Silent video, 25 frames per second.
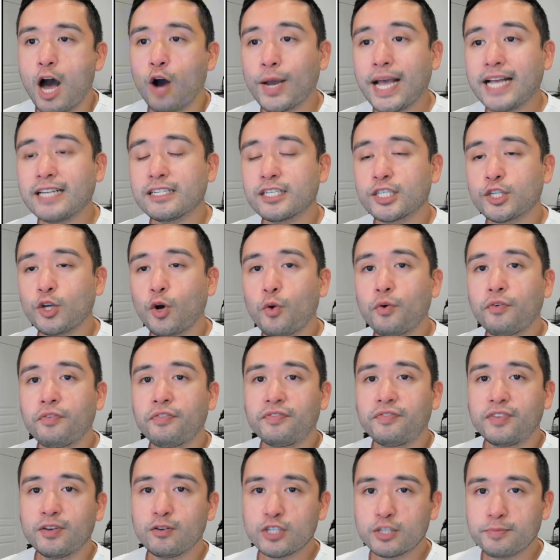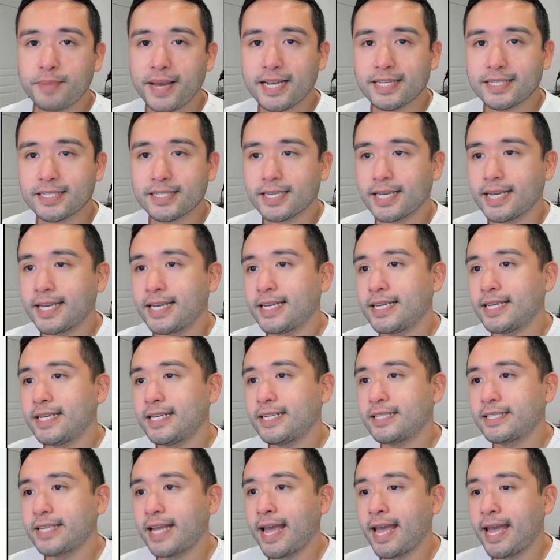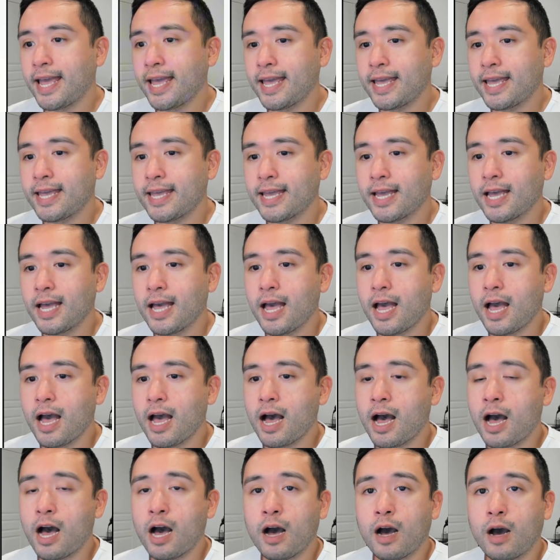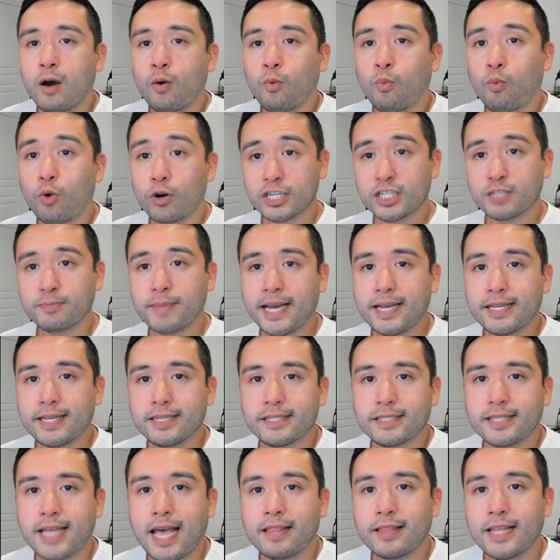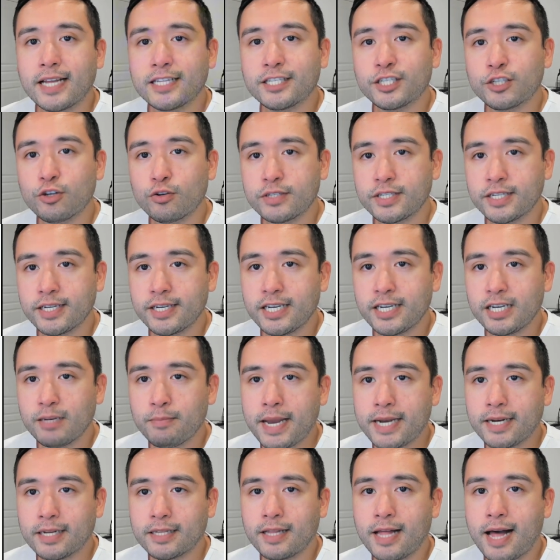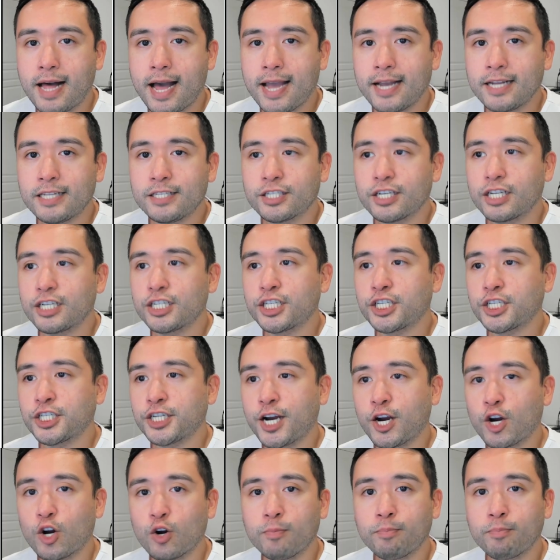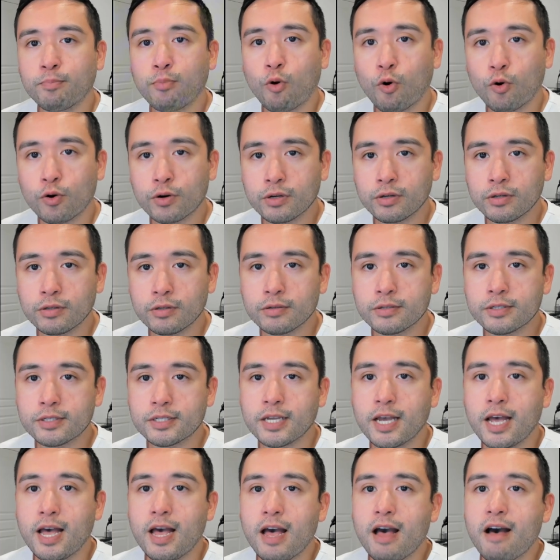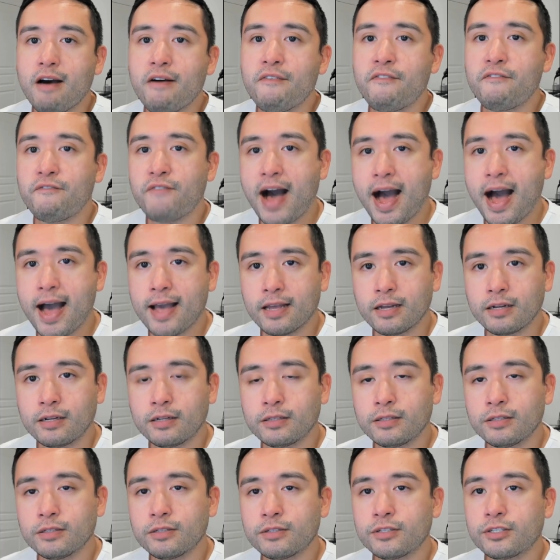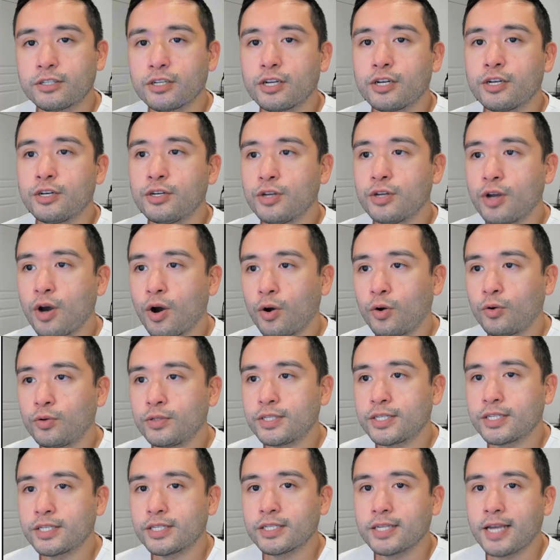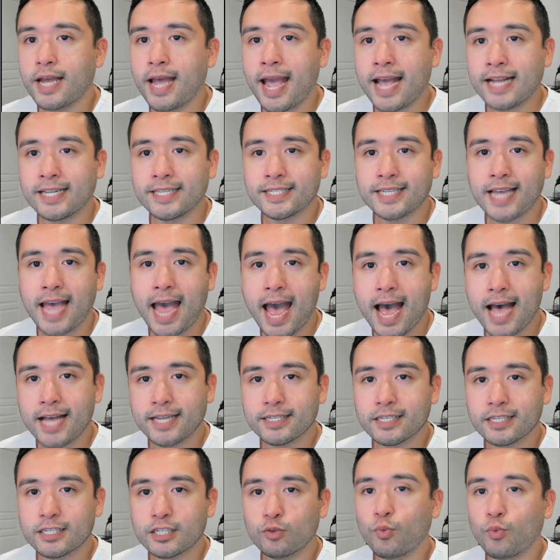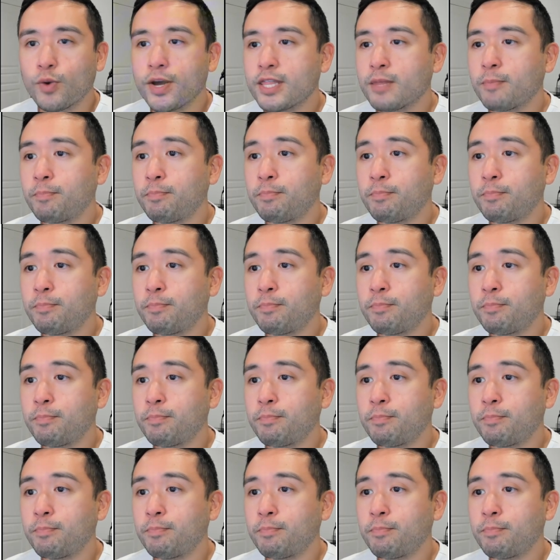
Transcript: Okay, so FuseBase is a workspace that lets your team and clients share portals, files, notes, and tasks with